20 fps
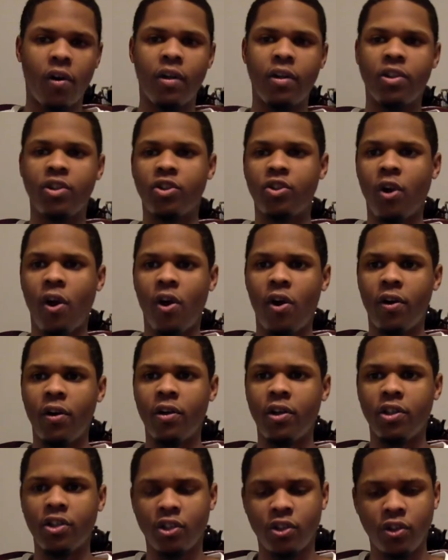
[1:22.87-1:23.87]
and a star and
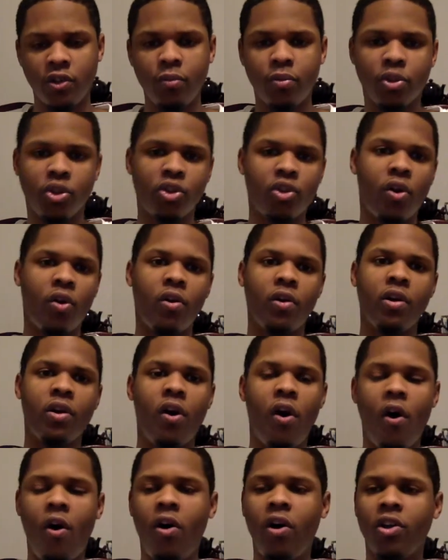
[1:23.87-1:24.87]
a superstar and an
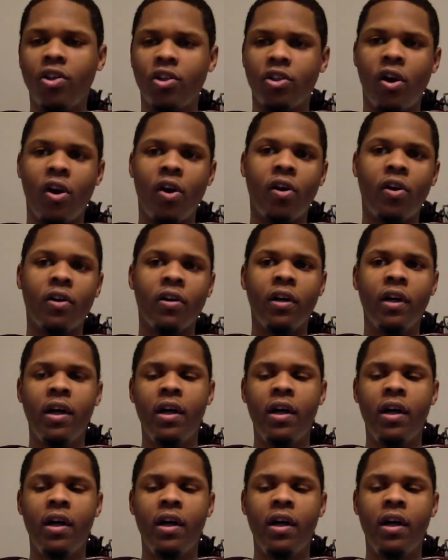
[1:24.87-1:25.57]
all-star.